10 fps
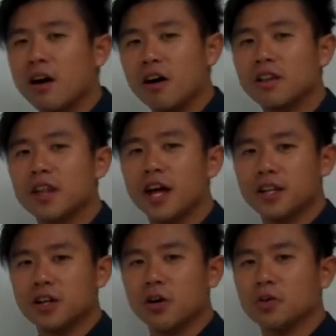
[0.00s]
On
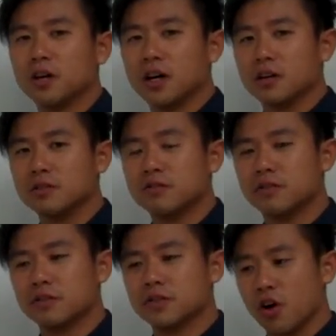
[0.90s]
that note
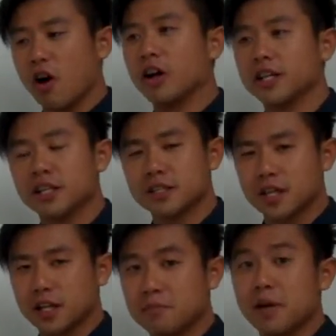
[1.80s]
of your
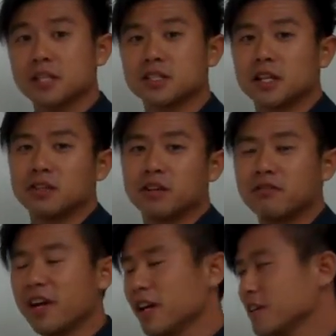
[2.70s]
audience and the message that you're
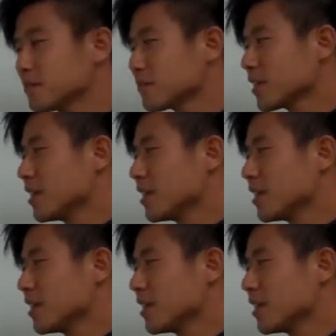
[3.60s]
conveying,